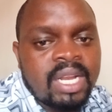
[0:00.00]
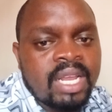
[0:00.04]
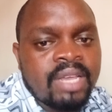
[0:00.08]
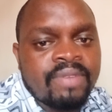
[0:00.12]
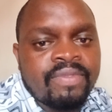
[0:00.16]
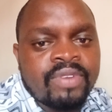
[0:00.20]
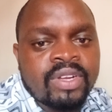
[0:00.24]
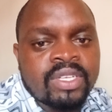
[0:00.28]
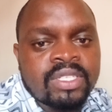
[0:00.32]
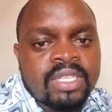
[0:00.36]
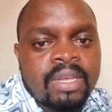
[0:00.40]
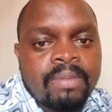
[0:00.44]

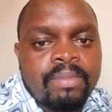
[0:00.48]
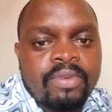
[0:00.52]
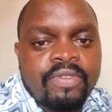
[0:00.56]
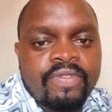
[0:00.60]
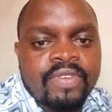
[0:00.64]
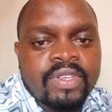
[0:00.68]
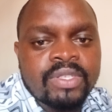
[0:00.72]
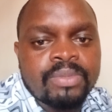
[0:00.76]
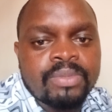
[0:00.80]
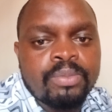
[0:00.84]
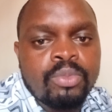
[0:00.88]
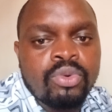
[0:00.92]
Like for example,
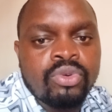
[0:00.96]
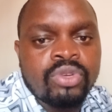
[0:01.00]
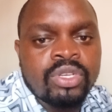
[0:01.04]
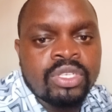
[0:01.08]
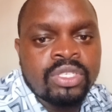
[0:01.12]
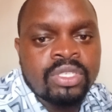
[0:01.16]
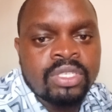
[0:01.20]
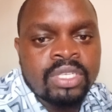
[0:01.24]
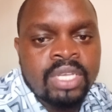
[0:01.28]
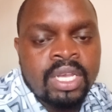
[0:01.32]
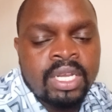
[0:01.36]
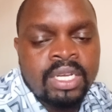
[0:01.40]
Facebook
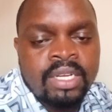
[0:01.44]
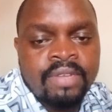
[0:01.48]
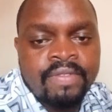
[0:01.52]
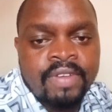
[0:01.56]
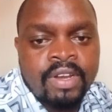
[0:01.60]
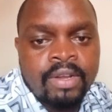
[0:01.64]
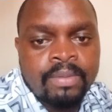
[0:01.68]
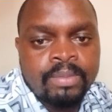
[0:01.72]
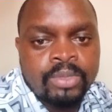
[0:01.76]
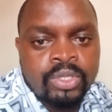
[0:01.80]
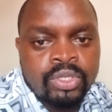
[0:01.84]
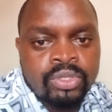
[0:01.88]
is
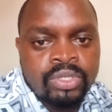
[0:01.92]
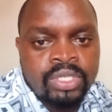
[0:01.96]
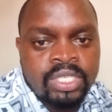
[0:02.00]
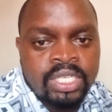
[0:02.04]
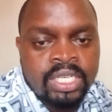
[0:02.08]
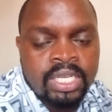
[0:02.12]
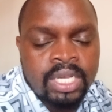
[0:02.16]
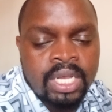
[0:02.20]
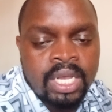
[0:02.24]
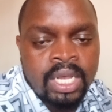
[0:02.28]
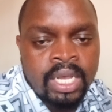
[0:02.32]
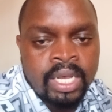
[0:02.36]
developed
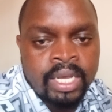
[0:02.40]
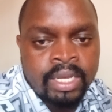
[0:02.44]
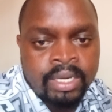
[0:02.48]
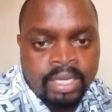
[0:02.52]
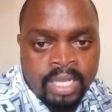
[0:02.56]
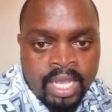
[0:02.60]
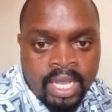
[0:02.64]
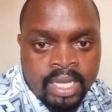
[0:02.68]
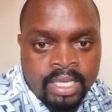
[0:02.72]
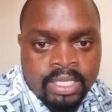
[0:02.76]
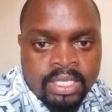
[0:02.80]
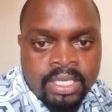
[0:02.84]
using
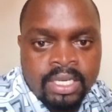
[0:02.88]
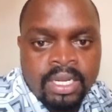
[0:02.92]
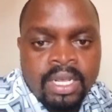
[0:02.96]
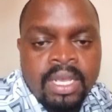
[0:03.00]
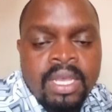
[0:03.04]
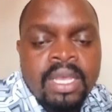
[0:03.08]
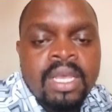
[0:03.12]
React.